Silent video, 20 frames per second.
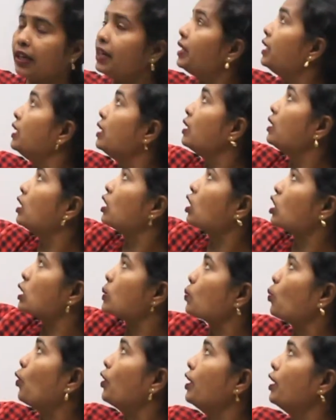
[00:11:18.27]
and here the
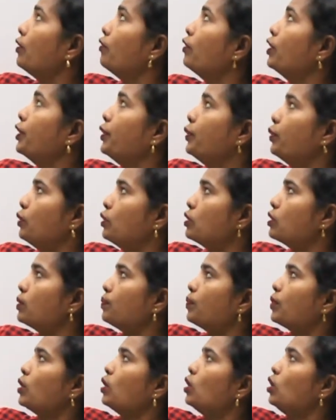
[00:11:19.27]
corresponding word
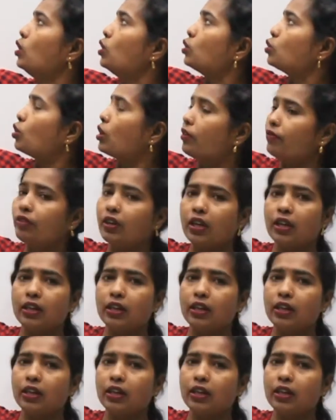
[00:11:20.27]
roots. So if